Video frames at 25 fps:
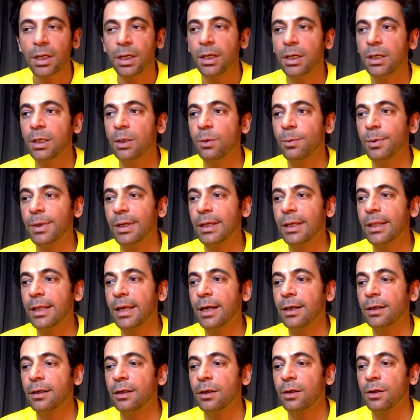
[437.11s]
in a way
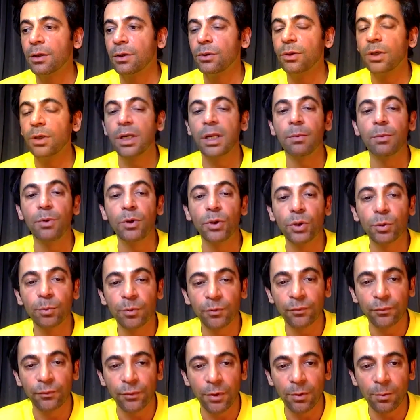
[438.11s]
that you're able to
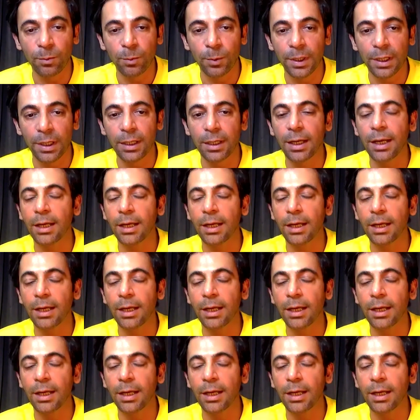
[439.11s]
perform well.